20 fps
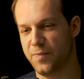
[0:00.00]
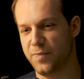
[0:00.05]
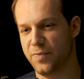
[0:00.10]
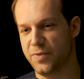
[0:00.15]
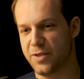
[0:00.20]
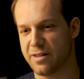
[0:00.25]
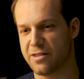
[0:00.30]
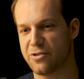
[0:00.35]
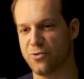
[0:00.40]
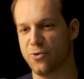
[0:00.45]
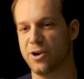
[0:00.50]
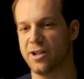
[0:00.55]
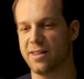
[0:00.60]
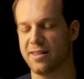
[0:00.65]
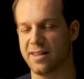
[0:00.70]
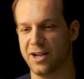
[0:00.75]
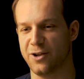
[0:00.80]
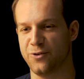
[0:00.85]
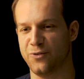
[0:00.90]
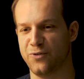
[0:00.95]
the stories
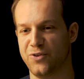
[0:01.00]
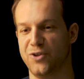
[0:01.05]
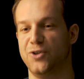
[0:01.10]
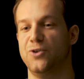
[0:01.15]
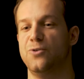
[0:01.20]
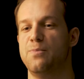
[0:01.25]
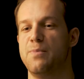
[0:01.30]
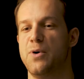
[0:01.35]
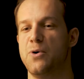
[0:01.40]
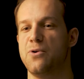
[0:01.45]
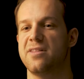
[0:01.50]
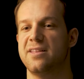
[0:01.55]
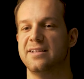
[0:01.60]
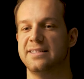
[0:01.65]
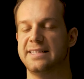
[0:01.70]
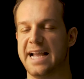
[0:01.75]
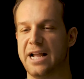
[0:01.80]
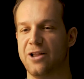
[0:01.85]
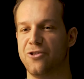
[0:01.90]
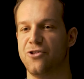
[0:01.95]
that I feel most
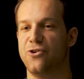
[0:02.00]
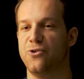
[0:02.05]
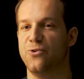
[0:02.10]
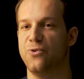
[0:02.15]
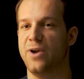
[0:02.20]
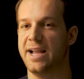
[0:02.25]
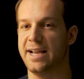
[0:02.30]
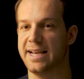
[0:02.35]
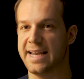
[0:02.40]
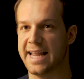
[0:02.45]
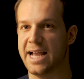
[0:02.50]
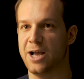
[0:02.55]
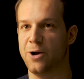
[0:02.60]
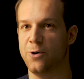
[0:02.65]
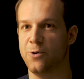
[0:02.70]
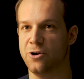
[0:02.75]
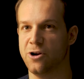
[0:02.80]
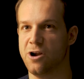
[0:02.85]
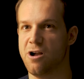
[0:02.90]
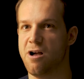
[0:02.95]
attached to right now
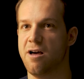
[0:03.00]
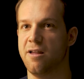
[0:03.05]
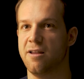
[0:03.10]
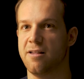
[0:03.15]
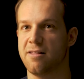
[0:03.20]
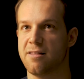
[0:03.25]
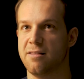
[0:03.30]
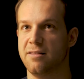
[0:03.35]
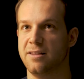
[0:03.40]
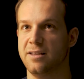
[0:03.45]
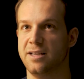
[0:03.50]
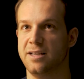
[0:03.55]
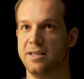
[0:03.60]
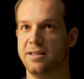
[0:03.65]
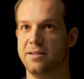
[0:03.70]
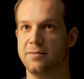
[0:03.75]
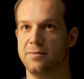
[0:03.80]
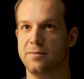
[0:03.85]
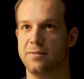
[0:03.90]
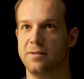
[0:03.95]
are
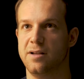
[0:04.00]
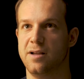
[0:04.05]
honestly